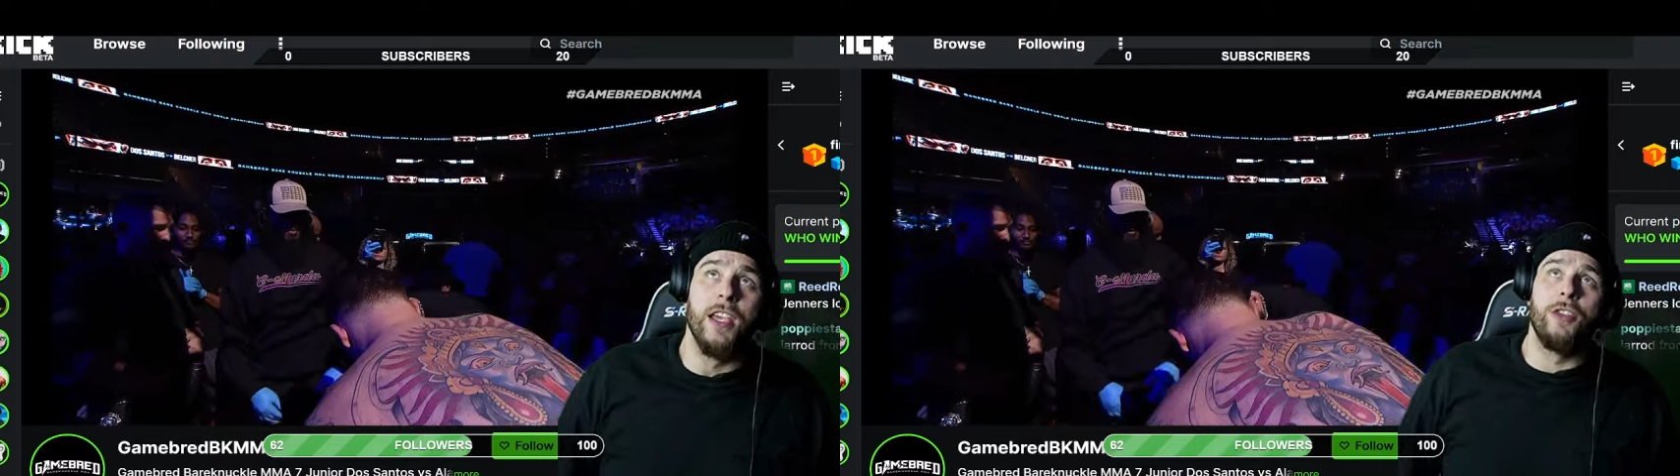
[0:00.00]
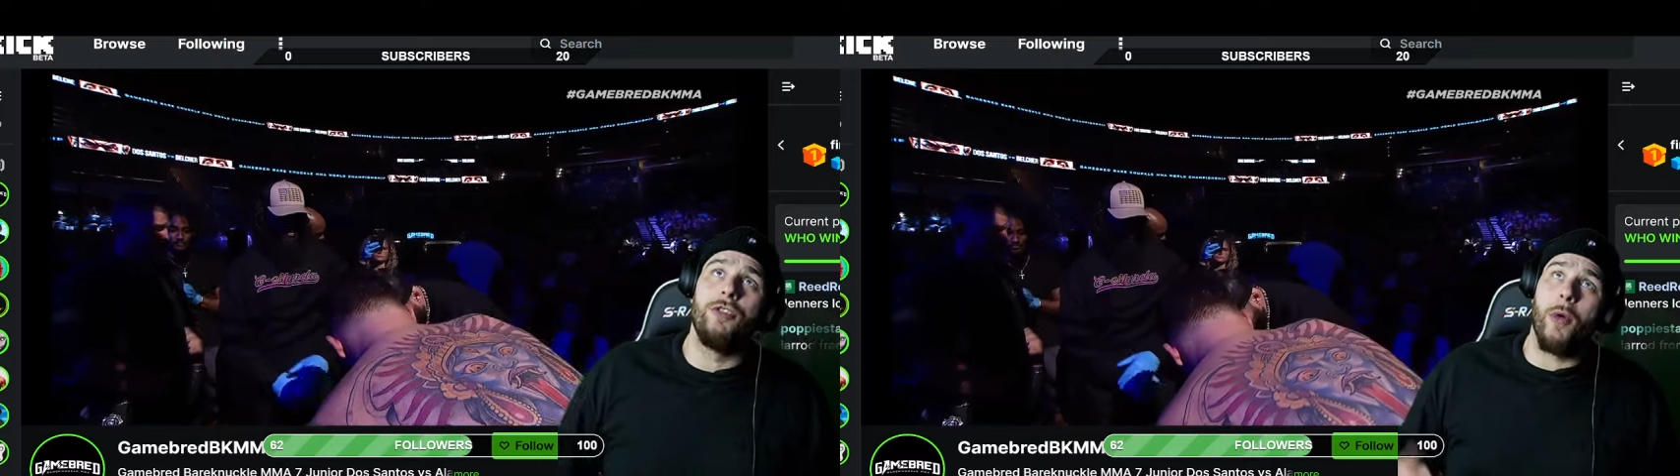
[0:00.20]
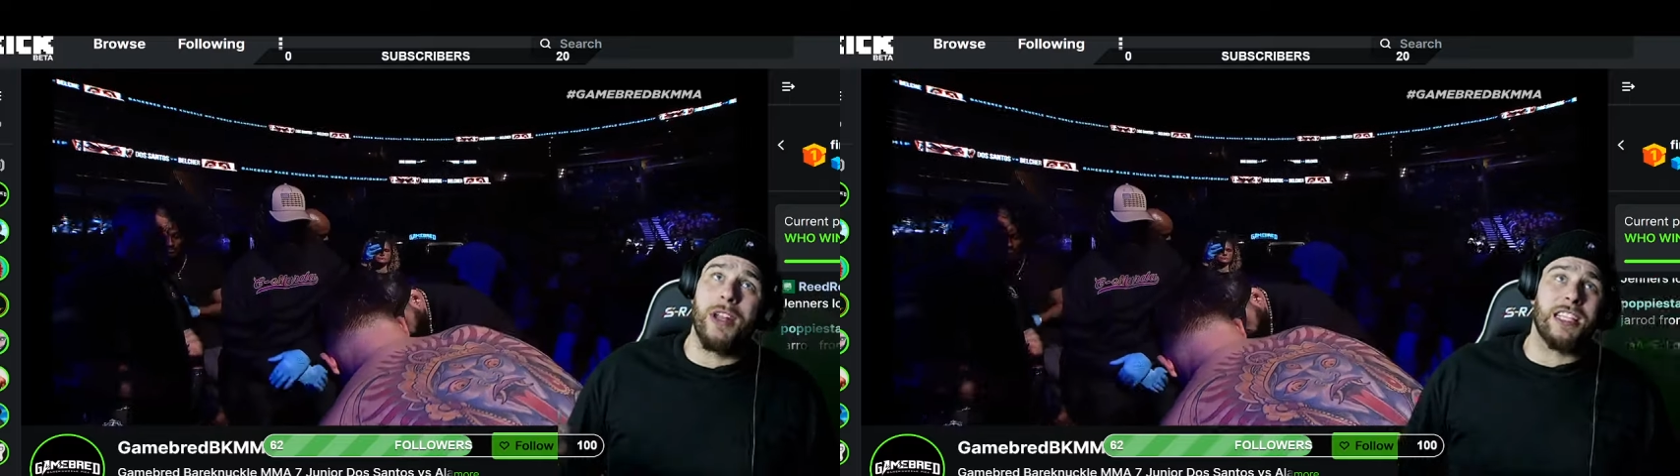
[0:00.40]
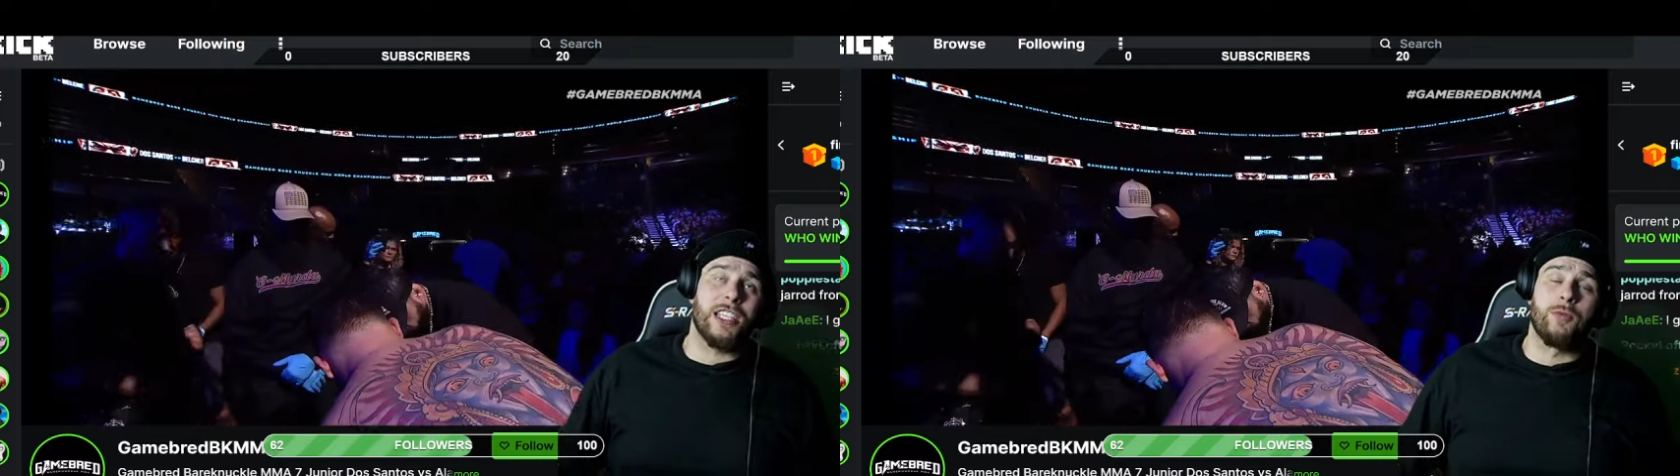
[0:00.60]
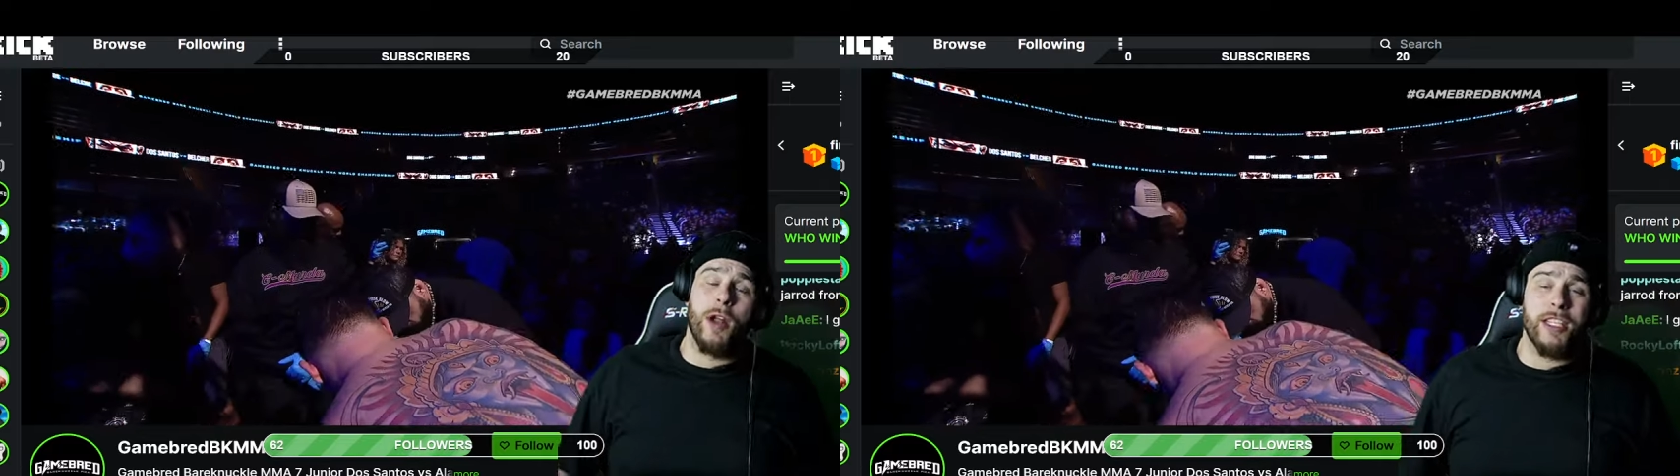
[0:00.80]
You know what it is.
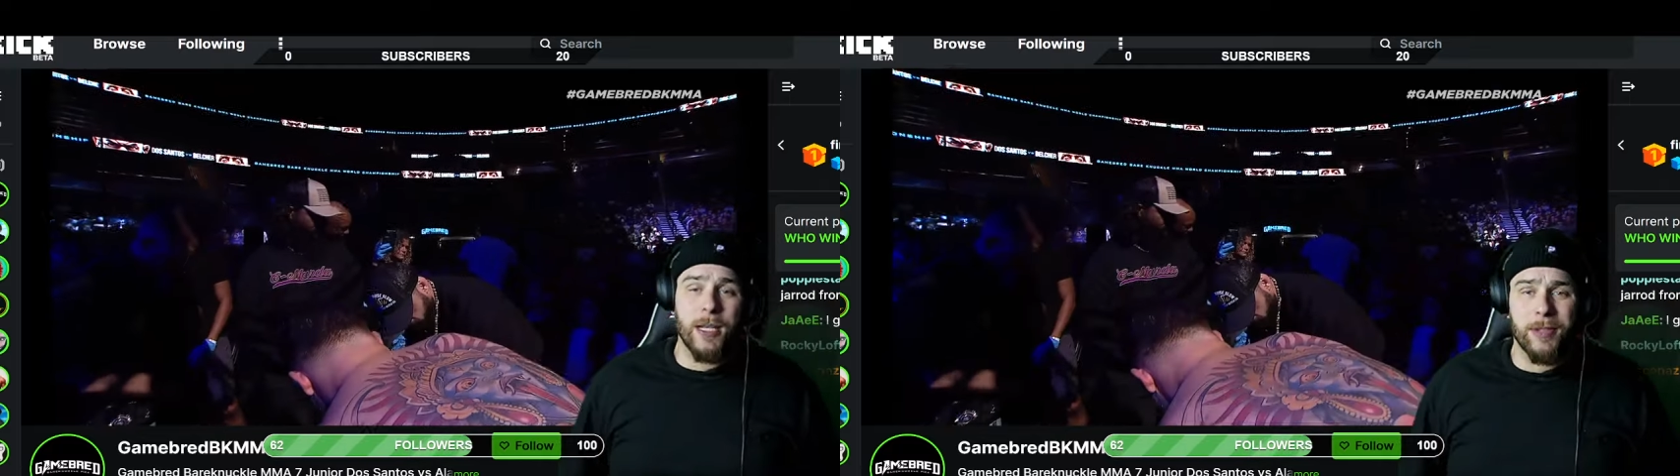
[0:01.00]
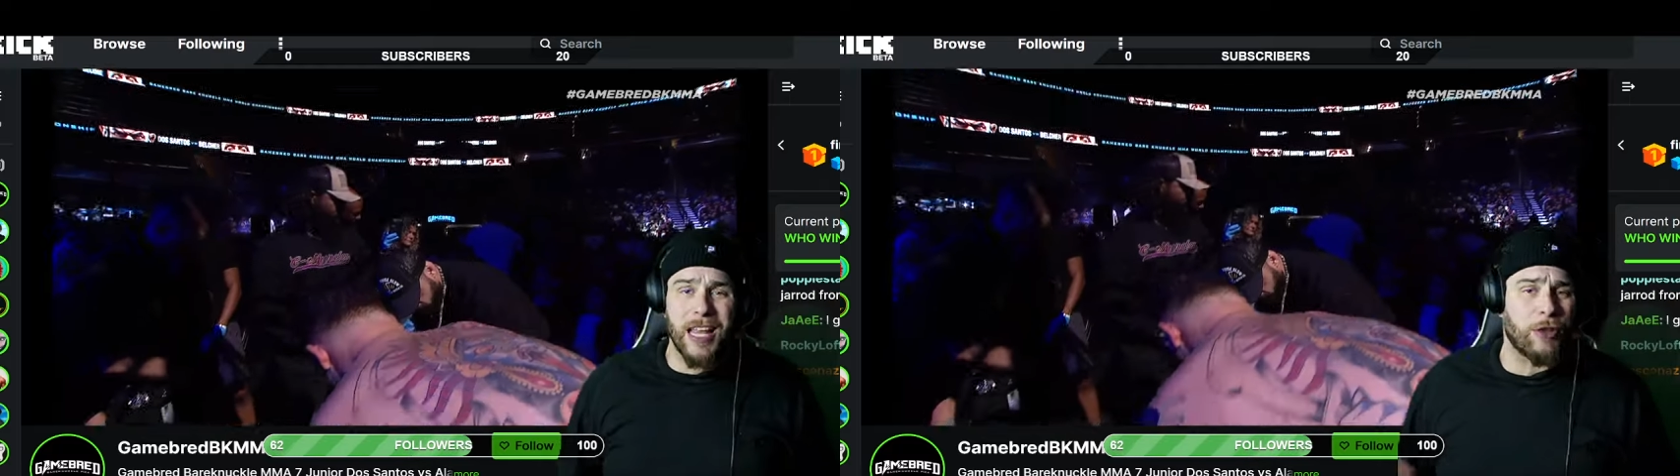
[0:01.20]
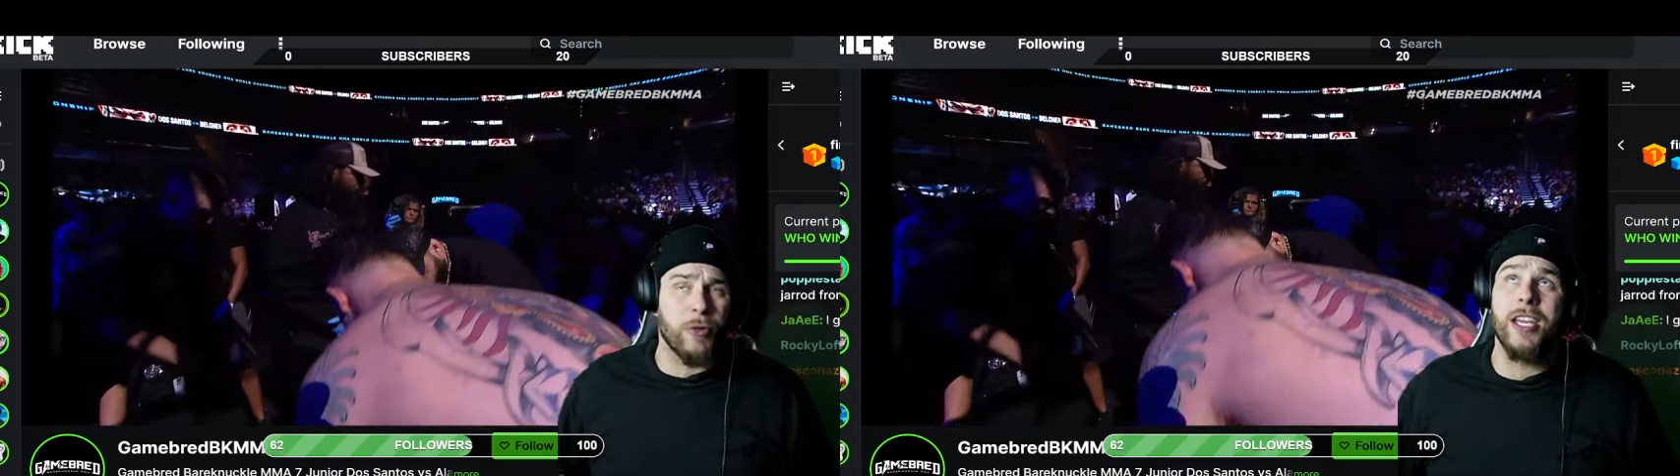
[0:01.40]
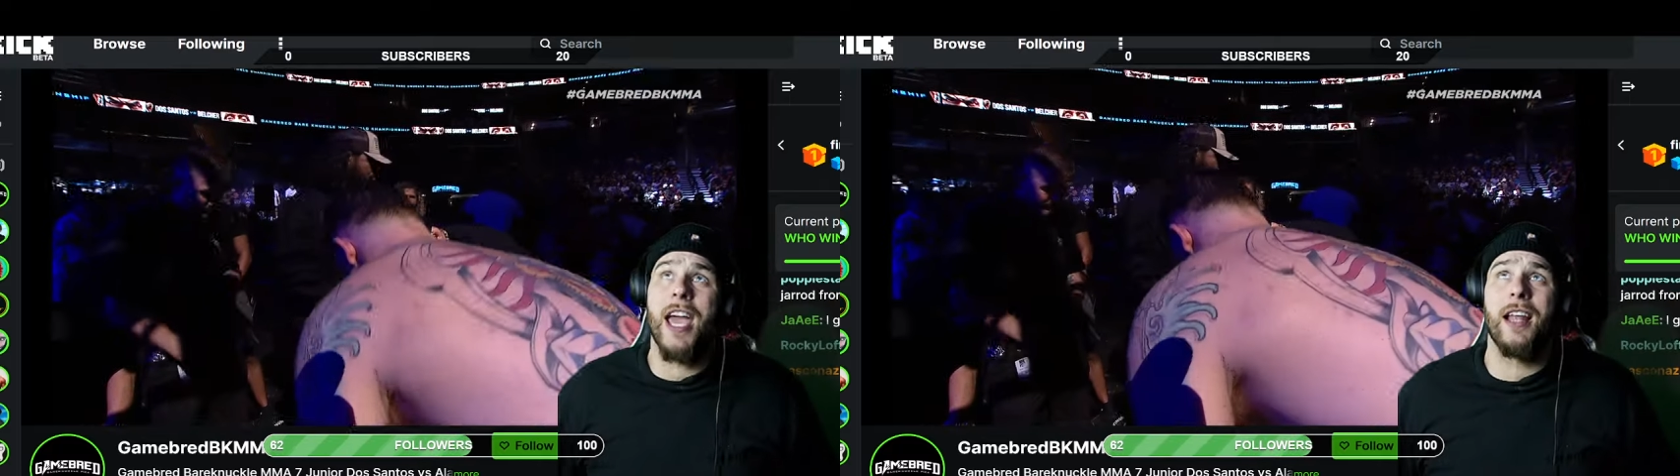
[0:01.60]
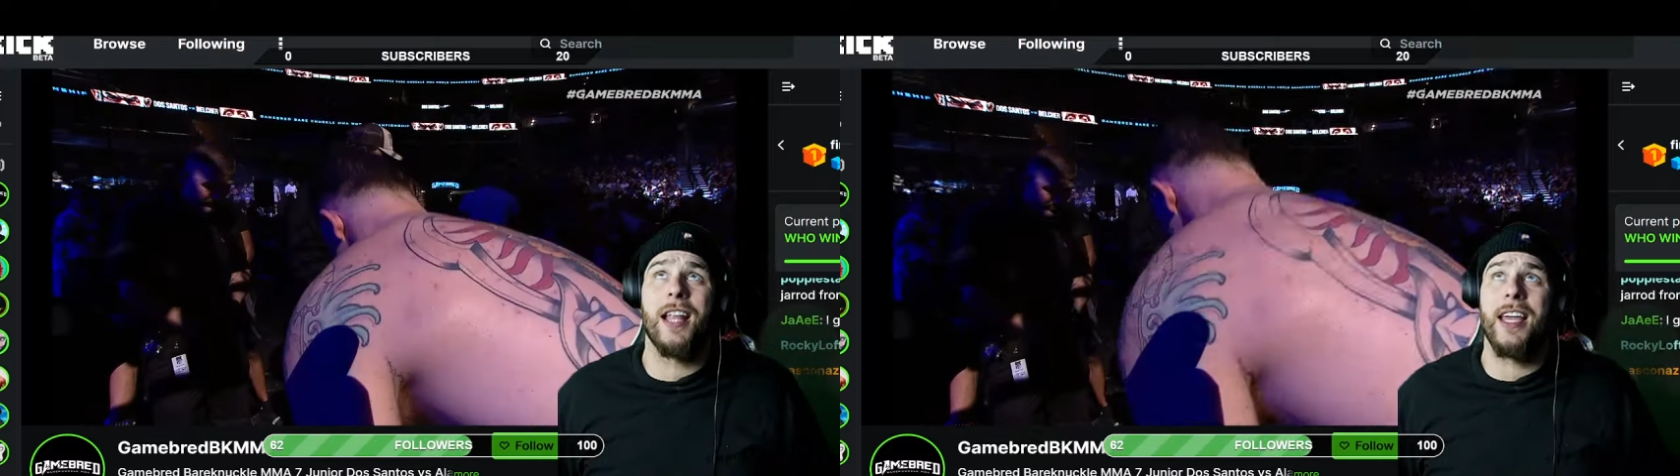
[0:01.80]
Let's run to something like
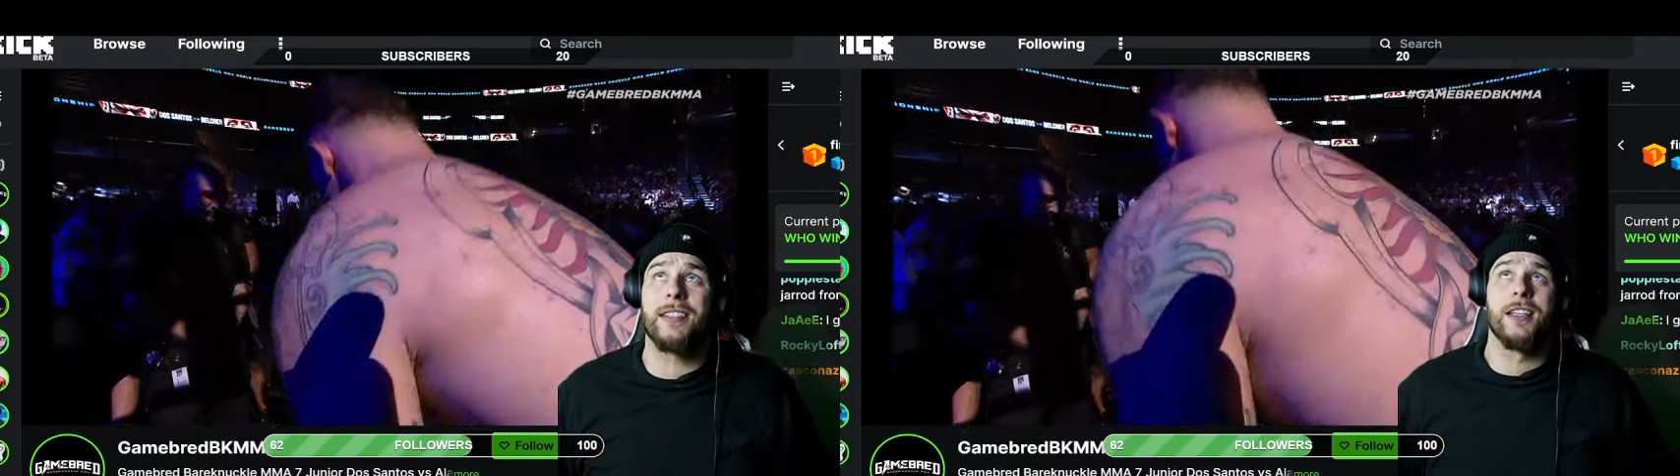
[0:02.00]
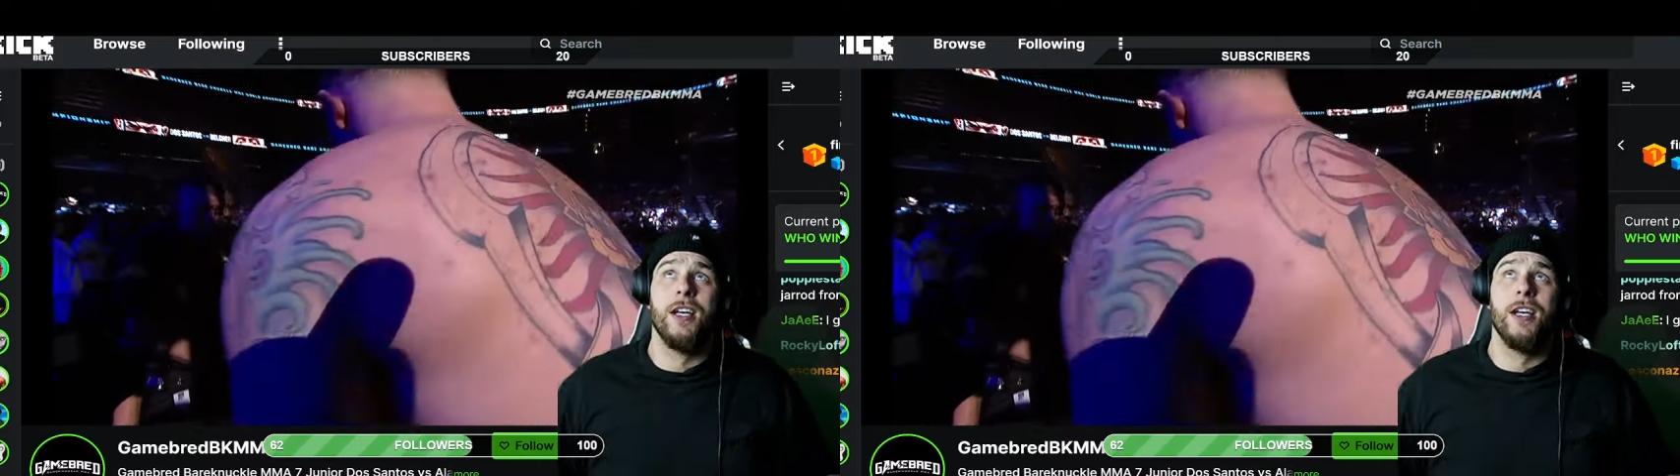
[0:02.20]
3K likes.